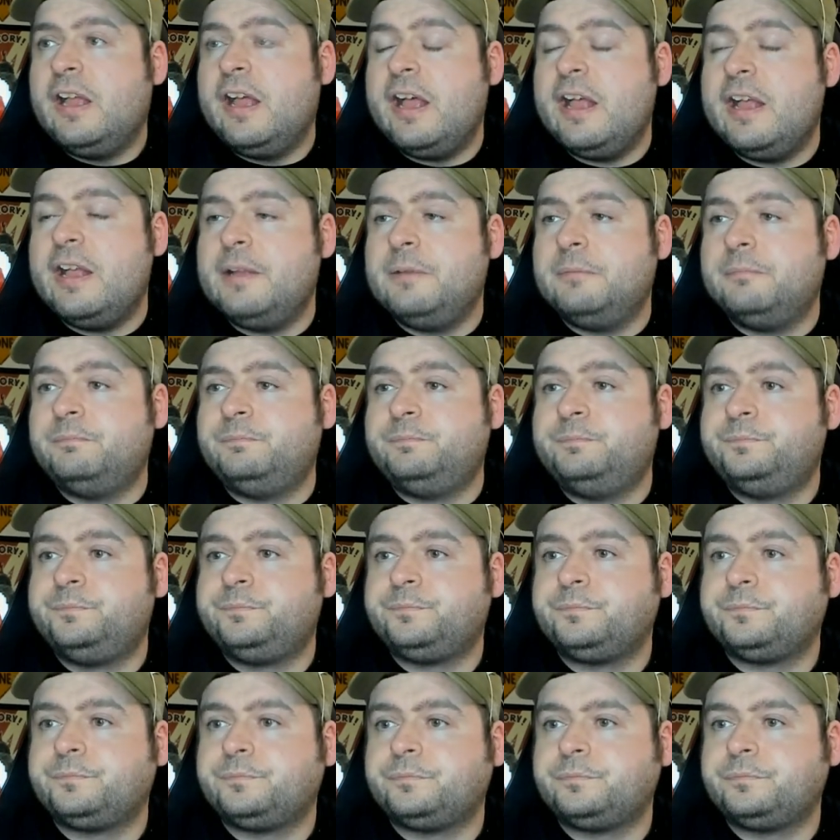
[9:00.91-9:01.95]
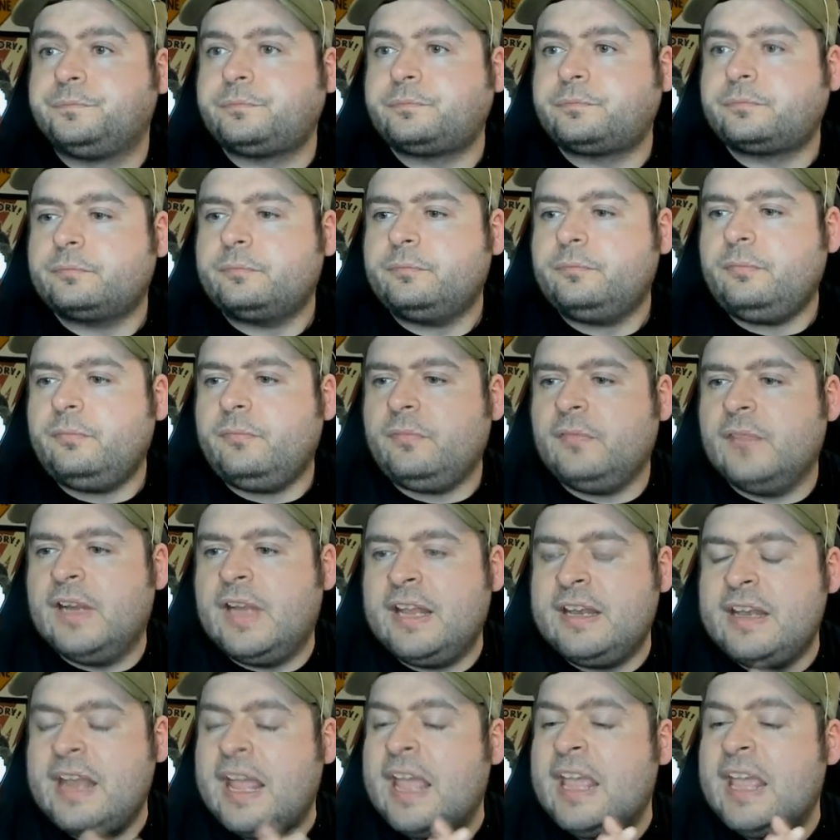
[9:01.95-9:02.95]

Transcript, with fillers: Um, and that